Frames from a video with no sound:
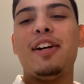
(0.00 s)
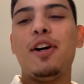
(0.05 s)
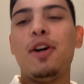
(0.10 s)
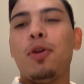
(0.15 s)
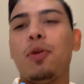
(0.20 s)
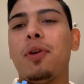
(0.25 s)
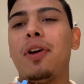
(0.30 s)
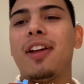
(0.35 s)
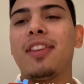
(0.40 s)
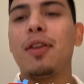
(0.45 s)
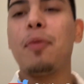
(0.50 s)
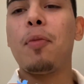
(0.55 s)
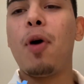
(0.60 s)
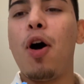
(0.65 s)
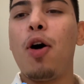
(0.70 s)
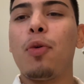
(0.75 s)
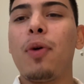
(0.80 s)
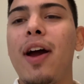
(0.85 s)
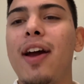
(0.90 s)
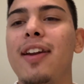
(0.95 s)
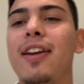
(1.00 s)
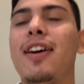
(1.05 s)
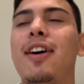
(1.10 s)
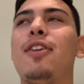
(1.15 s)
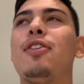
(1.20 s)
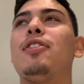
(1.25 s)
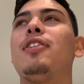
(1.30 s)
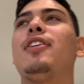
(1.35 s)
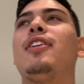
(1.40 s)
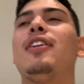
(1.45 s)
We're at the mall right
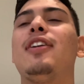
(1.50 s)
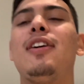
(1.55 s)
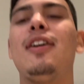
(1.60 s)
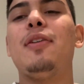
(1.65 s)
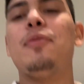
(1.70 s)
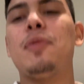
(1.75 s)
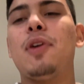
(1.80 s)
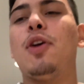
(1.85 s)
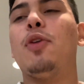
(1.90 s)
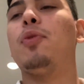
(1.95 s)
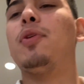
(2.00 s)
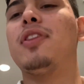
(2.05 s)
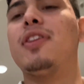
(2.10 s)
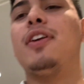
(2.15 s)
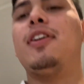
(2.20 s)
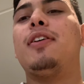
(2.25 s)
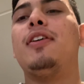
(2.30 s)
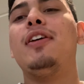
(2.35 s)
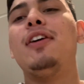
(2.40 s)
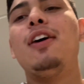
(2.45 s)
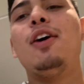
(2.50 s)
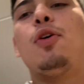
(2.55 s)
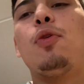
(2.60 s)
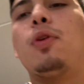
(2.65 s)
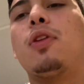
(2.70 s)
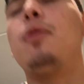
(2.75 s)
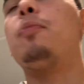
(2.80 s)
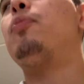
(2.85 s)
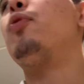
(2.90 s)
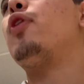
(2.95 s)
now, here with the
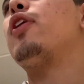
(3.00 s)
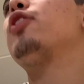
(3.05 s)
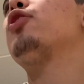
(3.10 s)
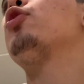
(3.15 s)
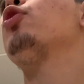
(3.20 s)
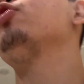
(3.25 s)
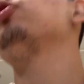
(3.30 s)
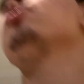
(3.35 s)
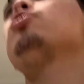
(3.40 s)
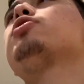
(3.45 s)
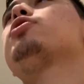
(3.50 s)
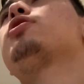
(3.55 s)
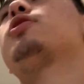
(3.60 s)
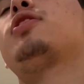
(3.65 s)
boy Cruz.